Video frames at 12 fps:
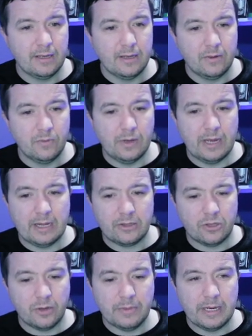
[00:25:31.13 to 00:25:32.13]
We are
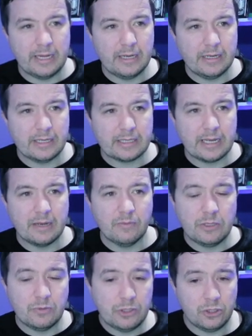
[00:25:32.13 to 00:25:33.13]
dominating this game,
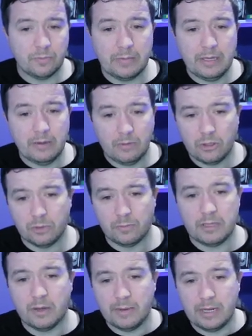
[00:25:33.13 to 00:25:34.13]
which we should be. We should be
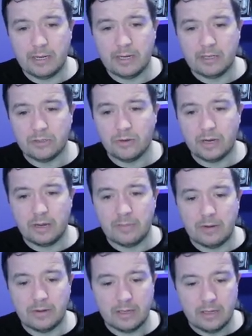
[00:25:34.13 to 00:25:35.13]
dominating There's no doubt
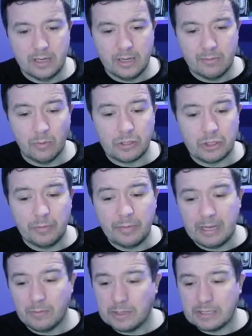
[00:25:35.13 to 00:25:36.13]
about it. But we're
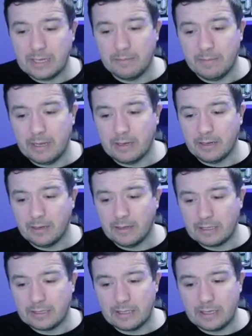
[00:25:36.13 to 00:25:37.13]
dominating with ten men.
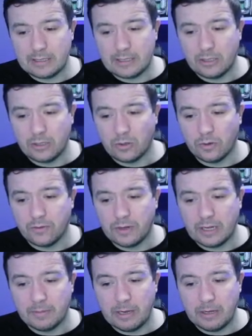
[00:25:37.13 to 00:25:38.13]
That's that's the, the good thing
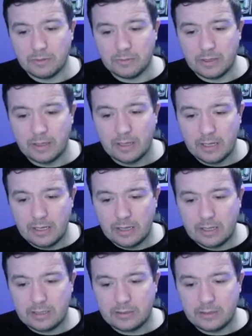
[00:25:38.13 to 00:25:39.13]
about it as well.
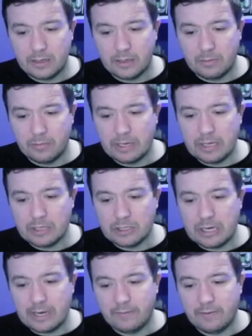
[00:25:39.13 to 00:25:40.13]
Let's uh, bring
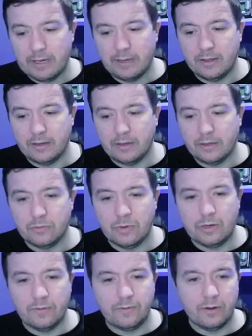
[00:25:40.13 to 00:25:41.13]
Jack Vale on as
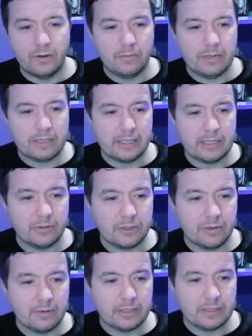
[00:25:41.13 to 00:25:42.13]
well for Marcelo
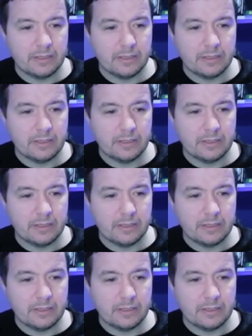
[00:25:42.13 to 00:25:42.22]
Torres.